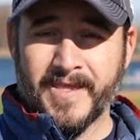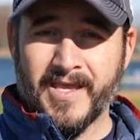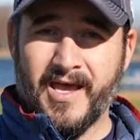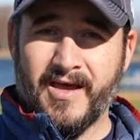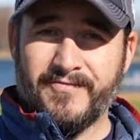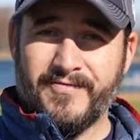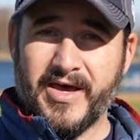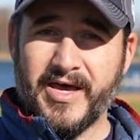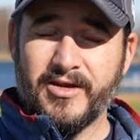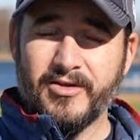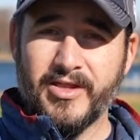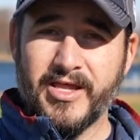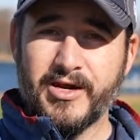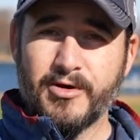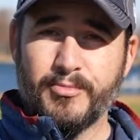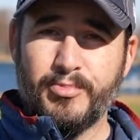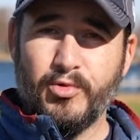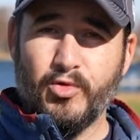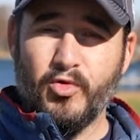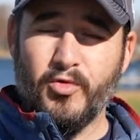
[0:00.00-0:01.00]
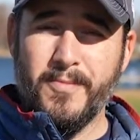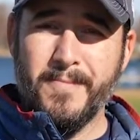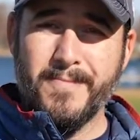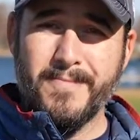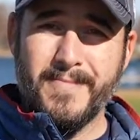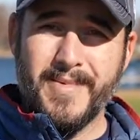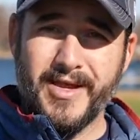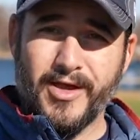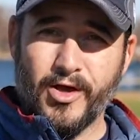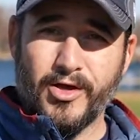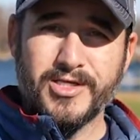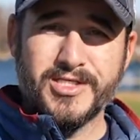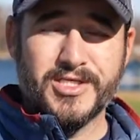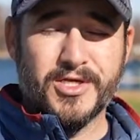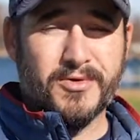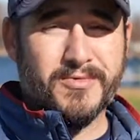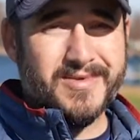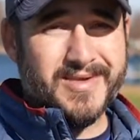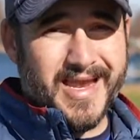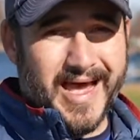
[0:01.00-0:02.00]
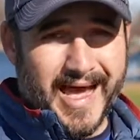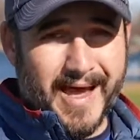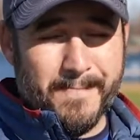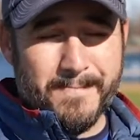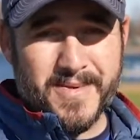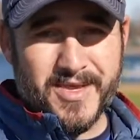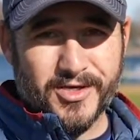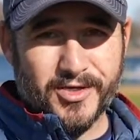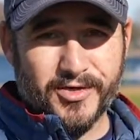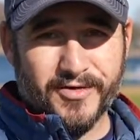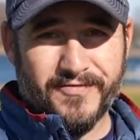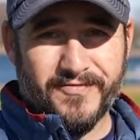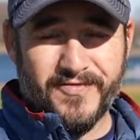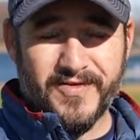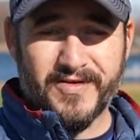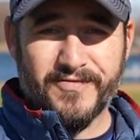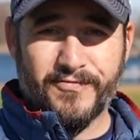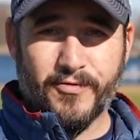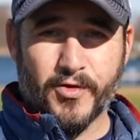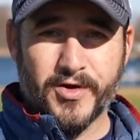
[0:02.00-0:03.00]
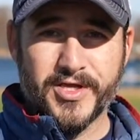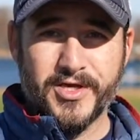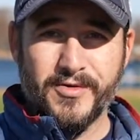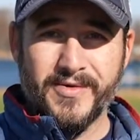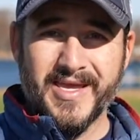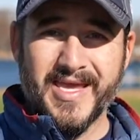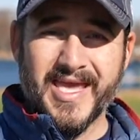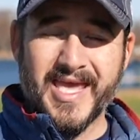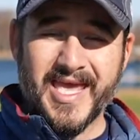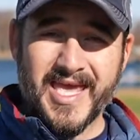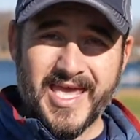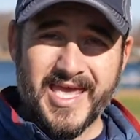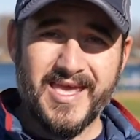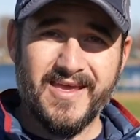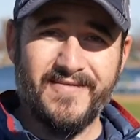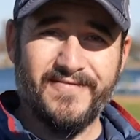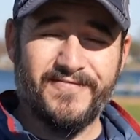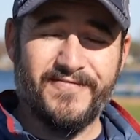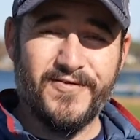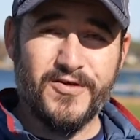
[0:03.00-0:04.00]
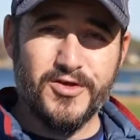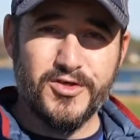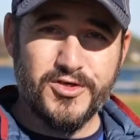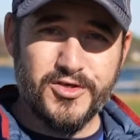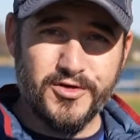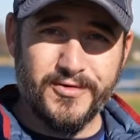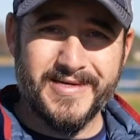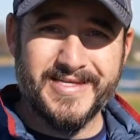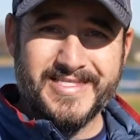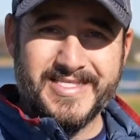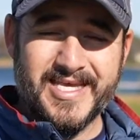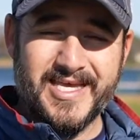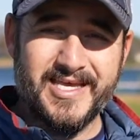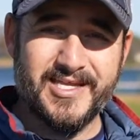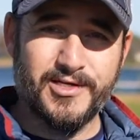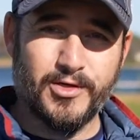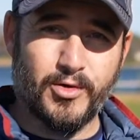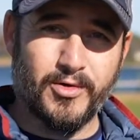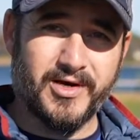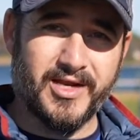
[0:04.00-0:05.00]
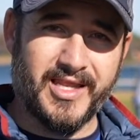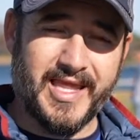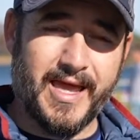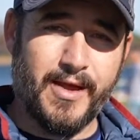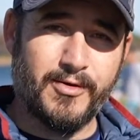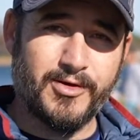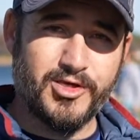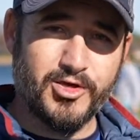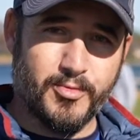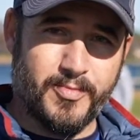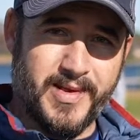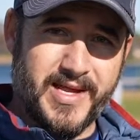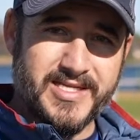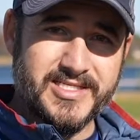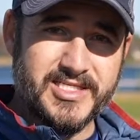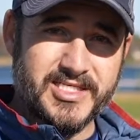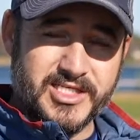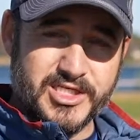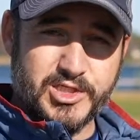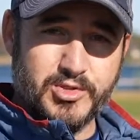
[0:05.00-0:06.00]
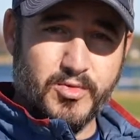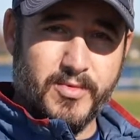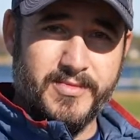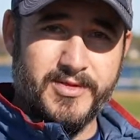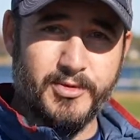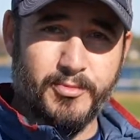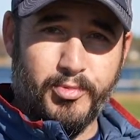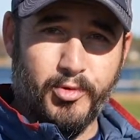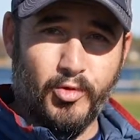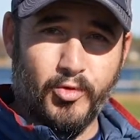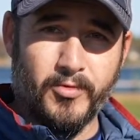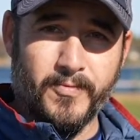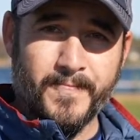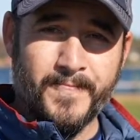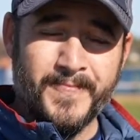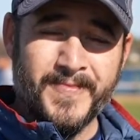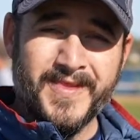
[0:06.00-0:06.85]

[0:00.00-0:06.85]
A vinyl liner pool may also not be a good fit for you if you intend on allowing your pets to swim in the pool.